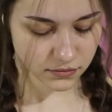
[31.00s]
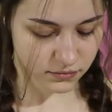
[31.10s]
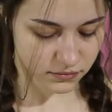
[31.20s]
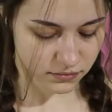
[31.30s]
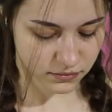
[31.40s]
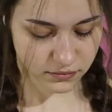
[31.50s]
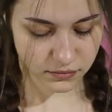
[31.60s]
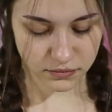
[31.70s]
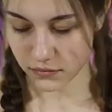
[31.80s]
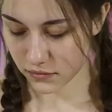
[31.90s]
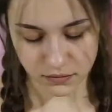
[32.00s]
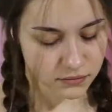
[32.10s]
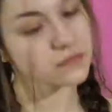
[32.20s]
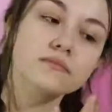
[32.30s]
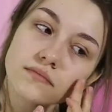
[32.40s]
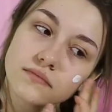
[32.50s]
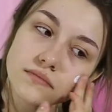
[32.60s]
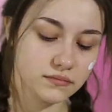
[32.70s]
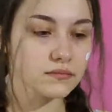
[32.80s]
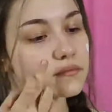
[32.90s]
As
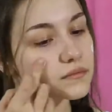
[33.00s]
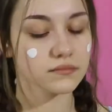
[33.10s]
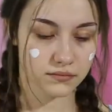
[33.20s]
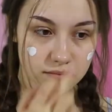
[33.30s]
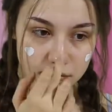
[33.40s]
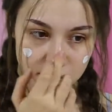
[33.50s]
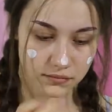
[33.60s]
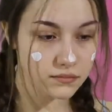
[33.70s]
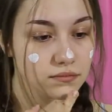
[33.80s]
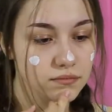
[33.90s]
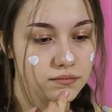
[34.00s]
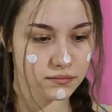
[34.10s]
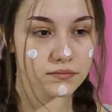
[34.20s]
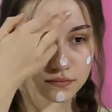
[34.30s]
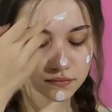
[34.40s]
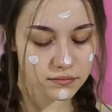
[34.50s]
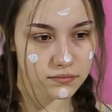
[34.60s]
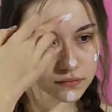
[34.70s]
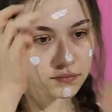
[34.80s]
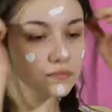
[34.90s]
people live in
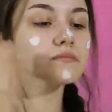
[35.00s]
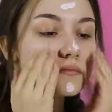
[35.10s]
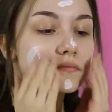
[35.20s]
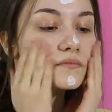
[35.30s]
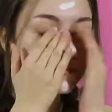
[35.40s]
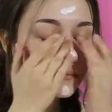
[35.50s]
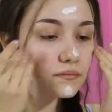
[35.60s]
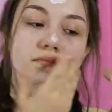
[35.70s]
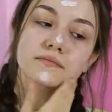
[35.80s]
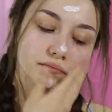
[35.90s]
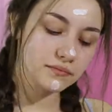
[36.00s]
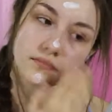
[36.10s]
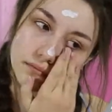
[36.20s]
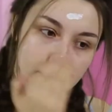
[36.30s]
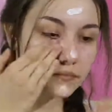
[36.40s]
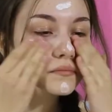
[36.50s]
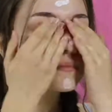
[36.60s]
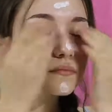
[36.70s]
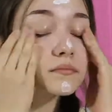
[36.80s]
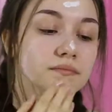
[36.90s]
crimes, drenched
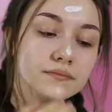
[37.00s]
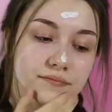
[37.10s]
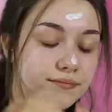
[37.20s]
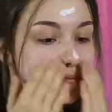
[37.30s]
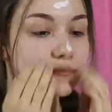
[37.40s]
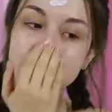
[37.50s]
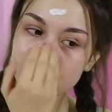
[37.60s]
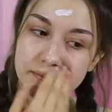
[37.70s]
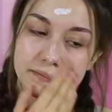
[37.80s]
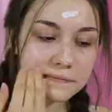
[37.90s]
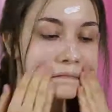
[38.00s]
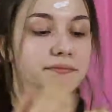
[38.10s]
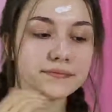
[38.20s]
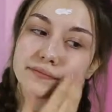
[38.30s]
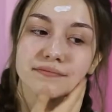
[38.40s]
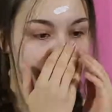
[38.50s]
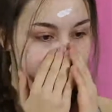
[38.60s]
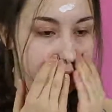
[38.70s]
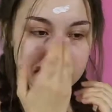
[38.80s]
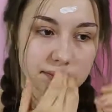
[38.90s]
in lies,
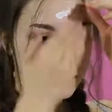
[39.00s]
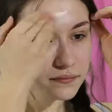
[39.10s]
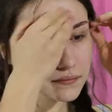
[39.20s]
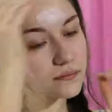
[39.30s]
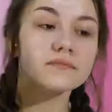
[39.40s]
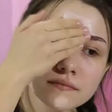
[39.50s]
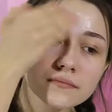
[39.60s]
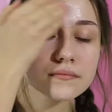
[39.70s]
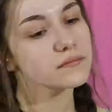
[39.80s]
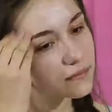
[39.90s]
and how to